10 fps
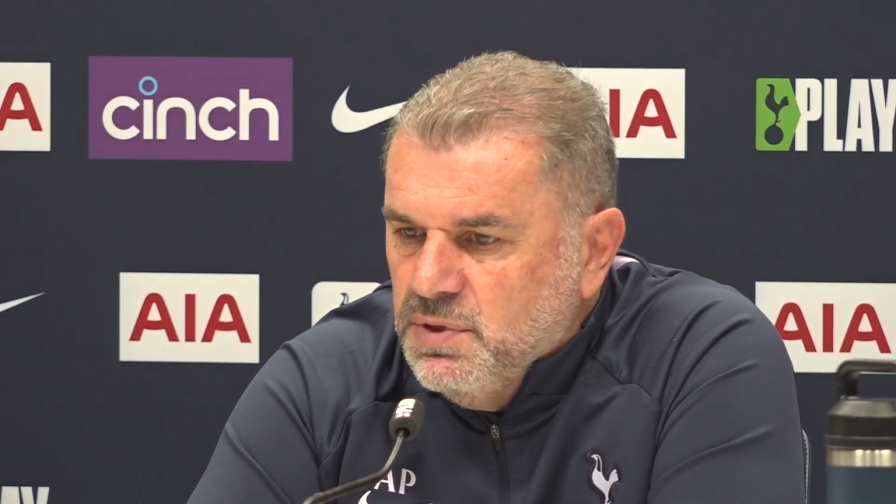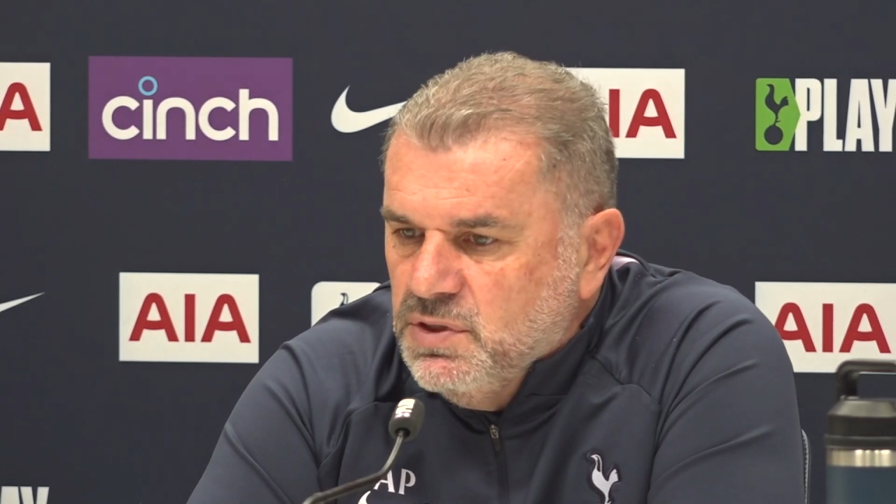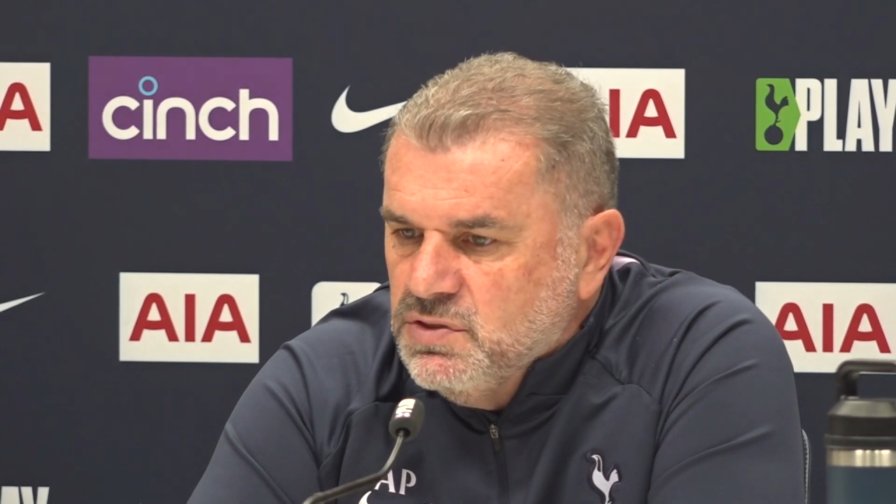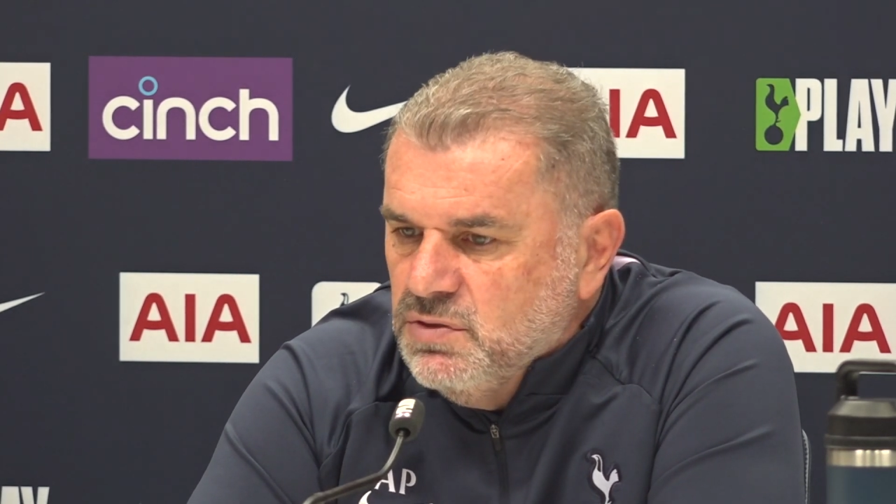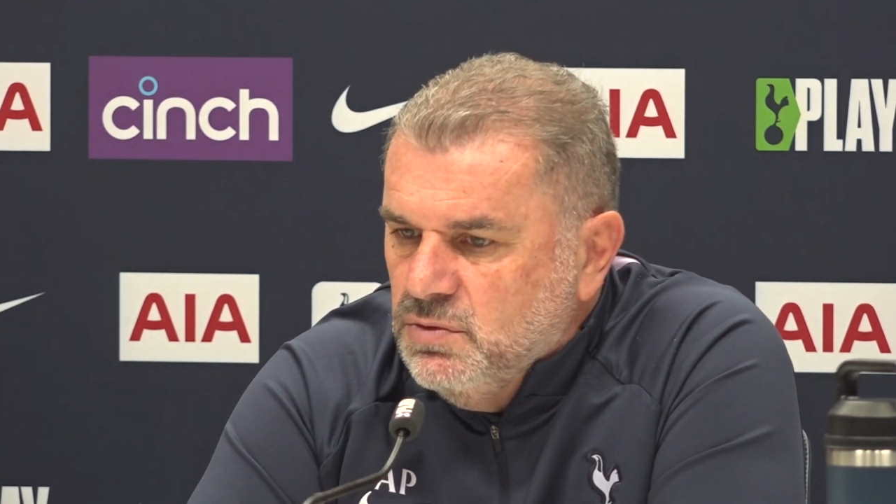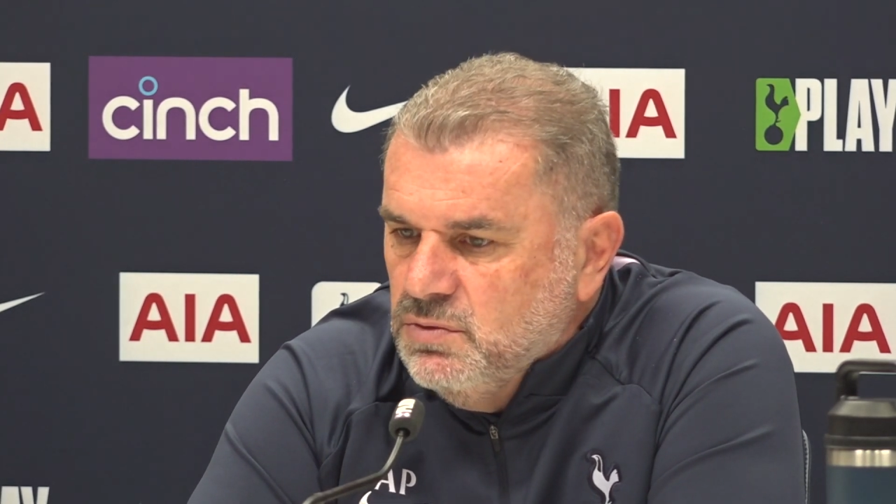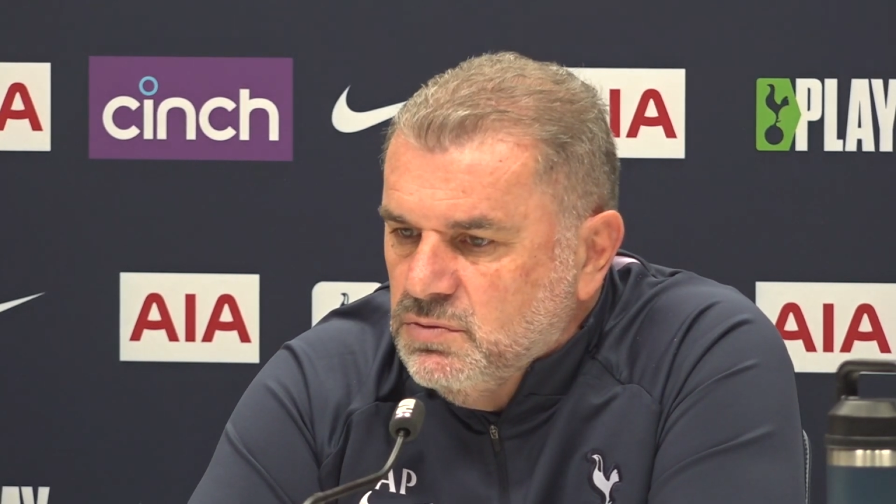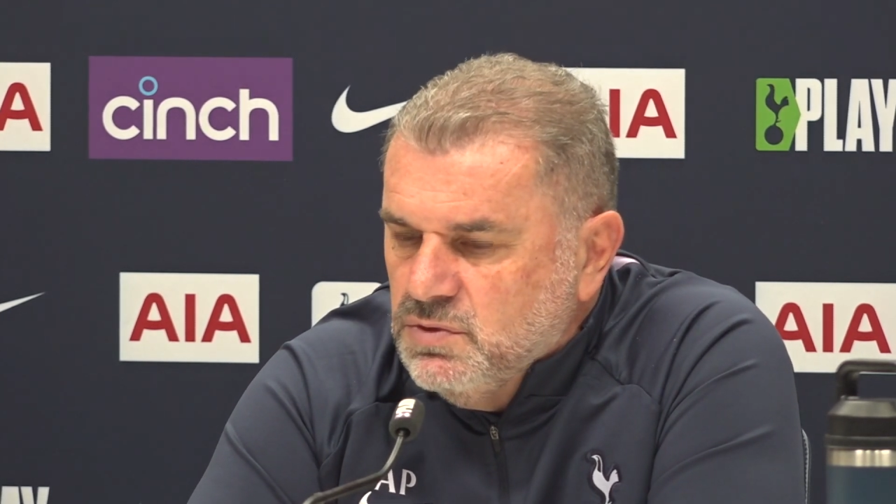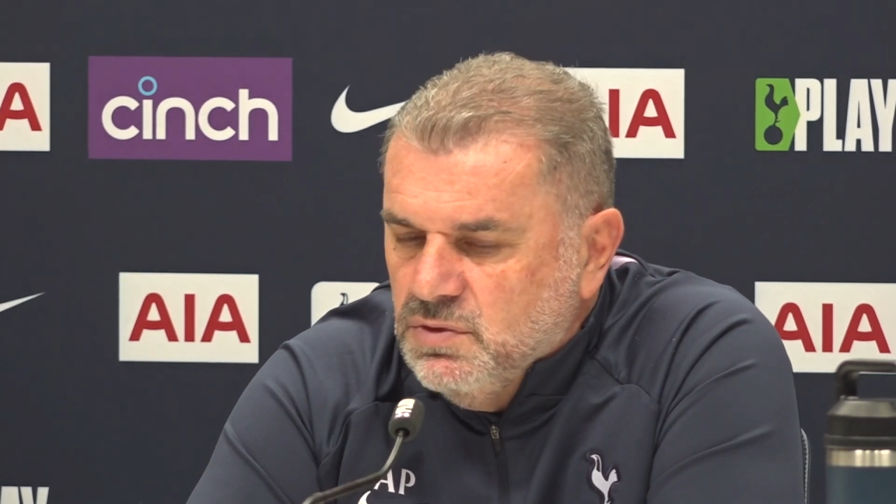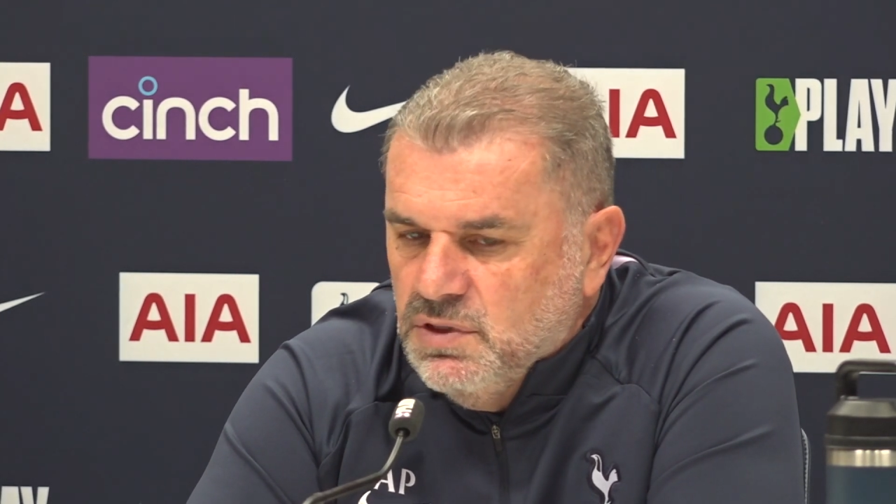because they're all
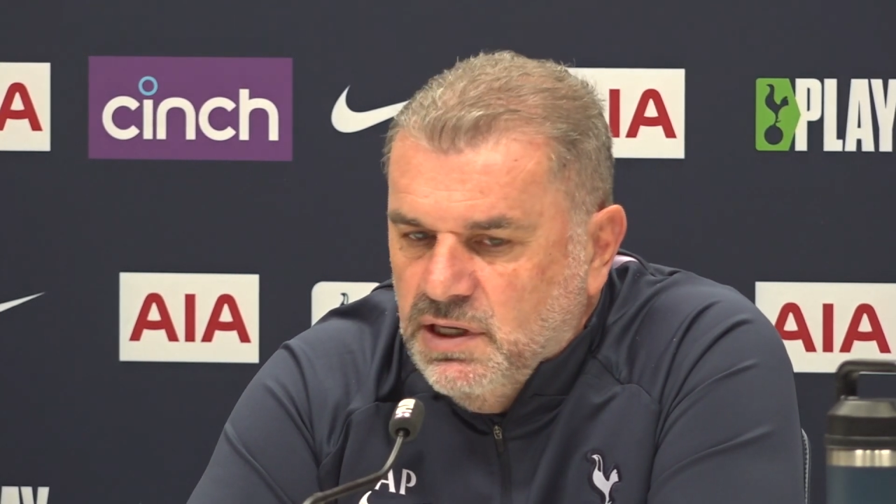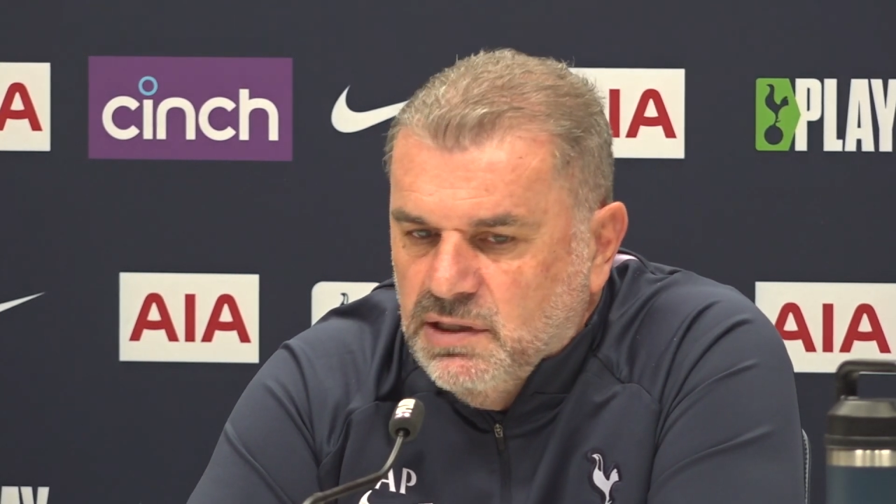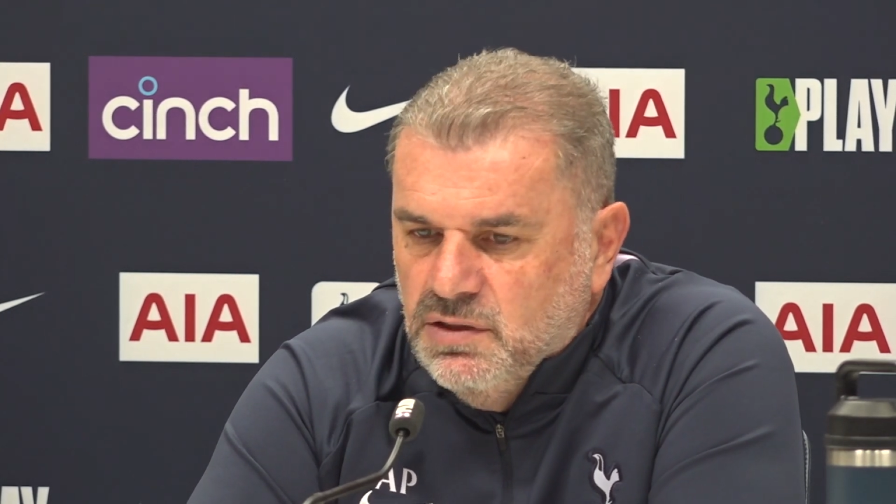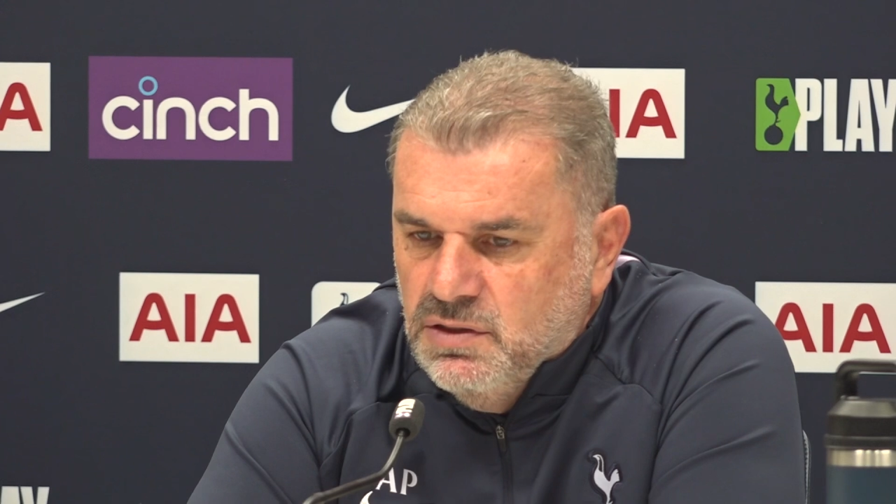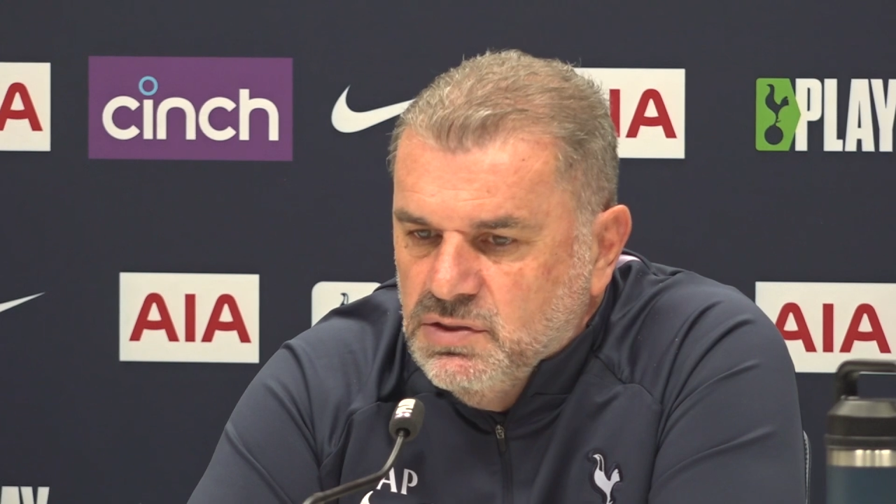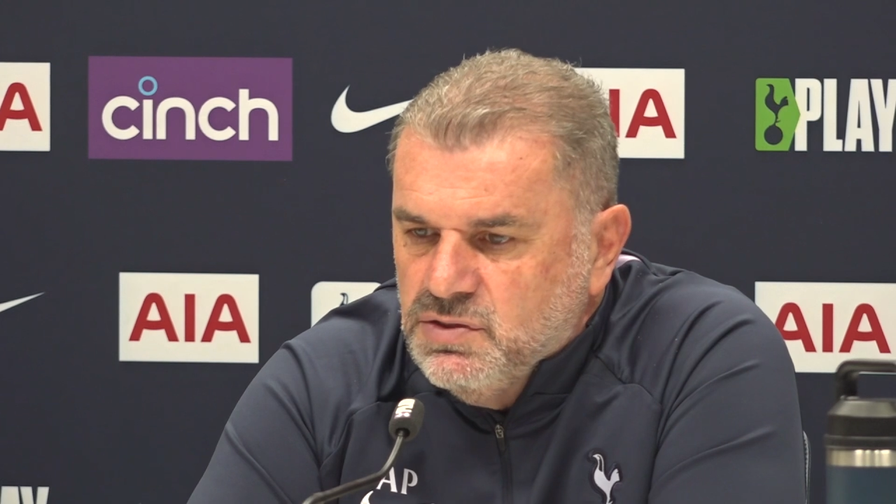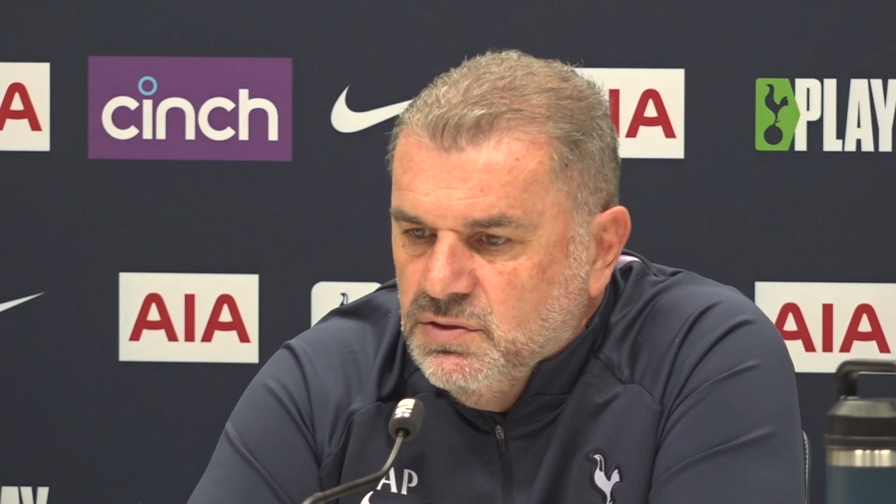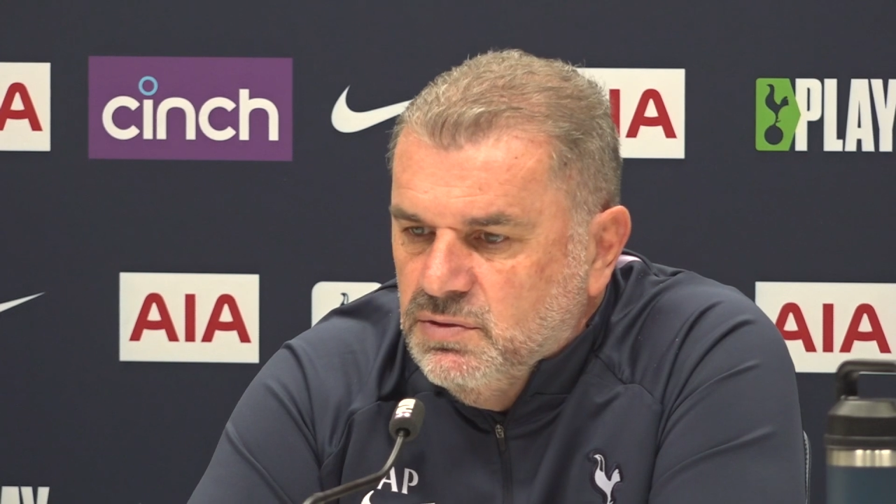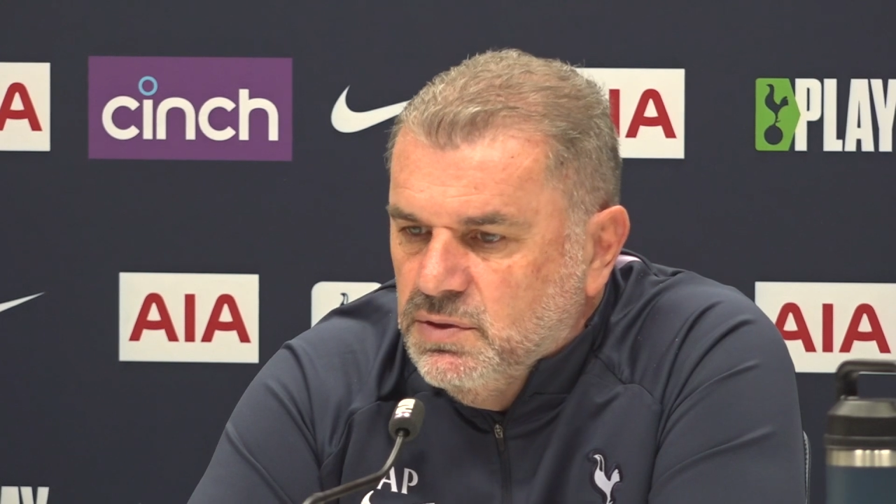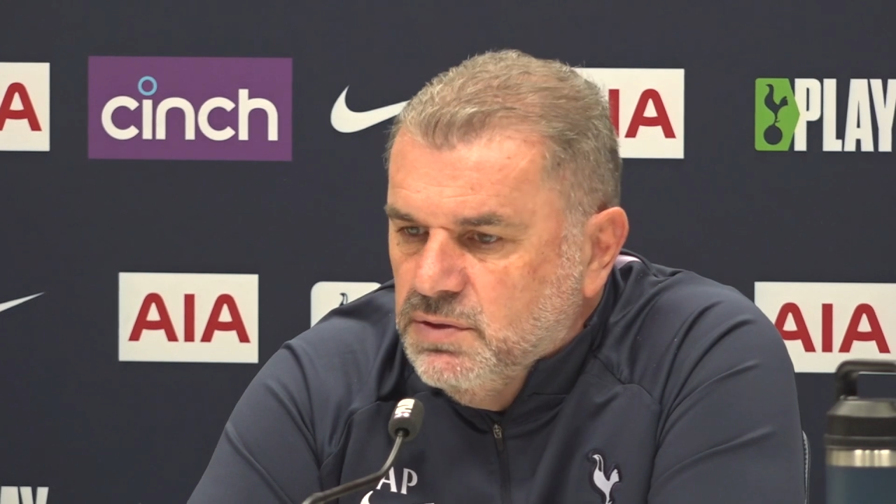sort of young guys
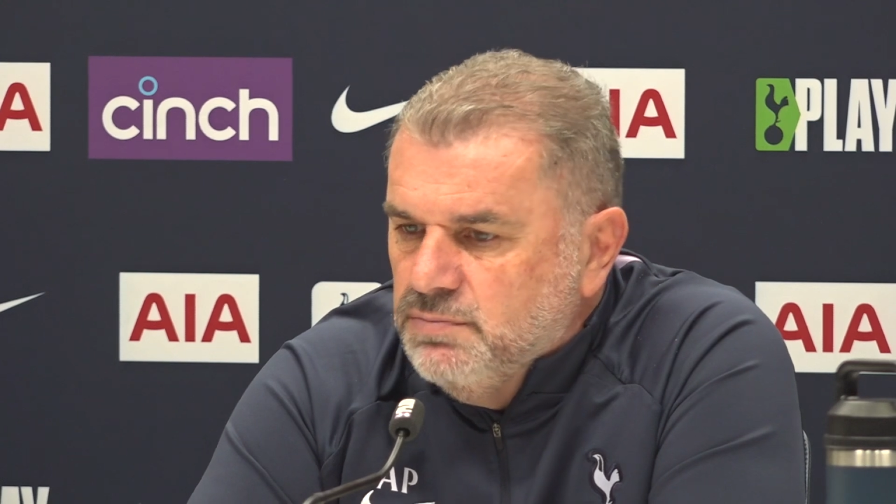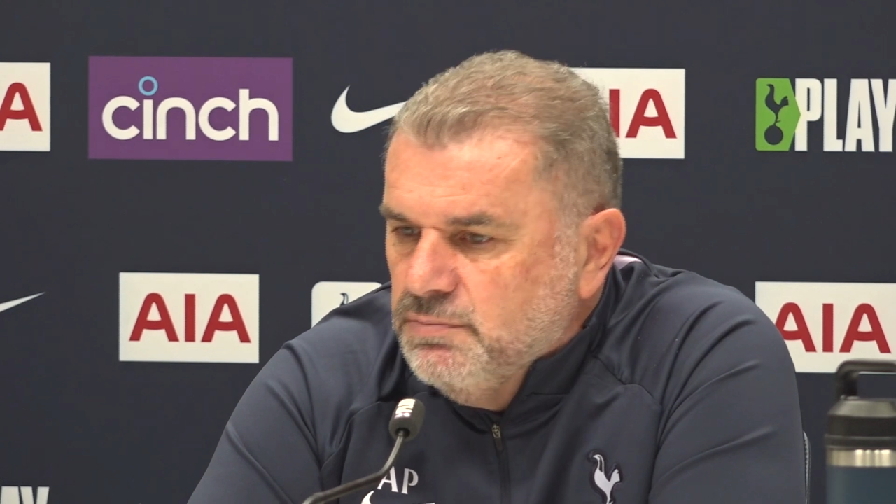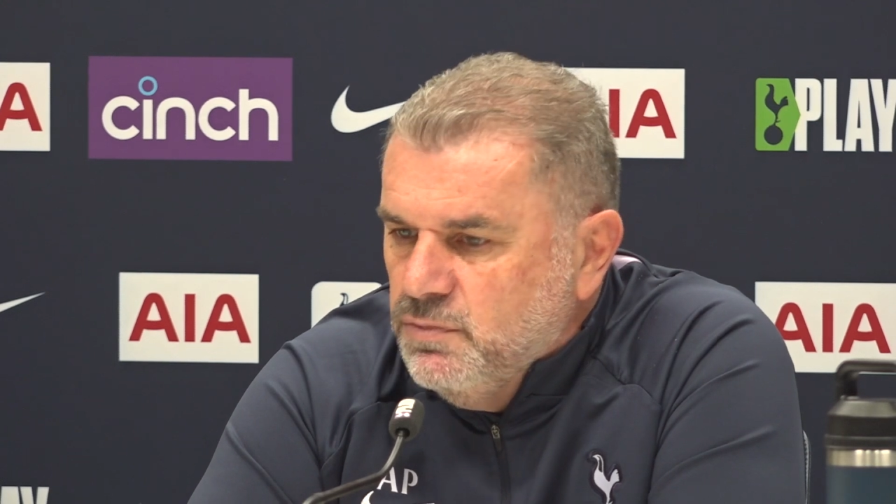who are